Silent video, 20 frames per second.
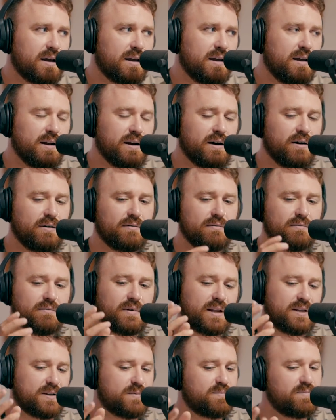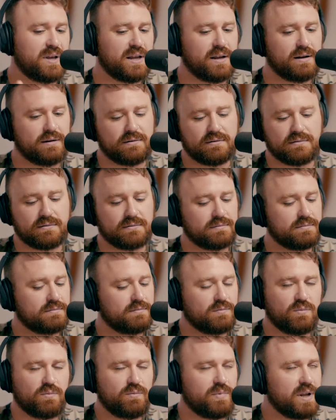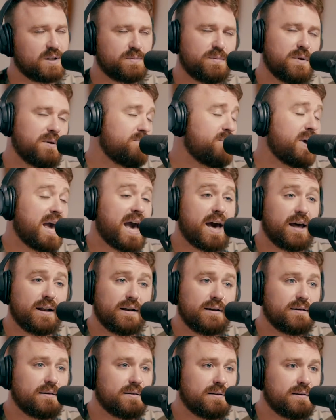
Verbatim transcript: you know, it's been it's been bad.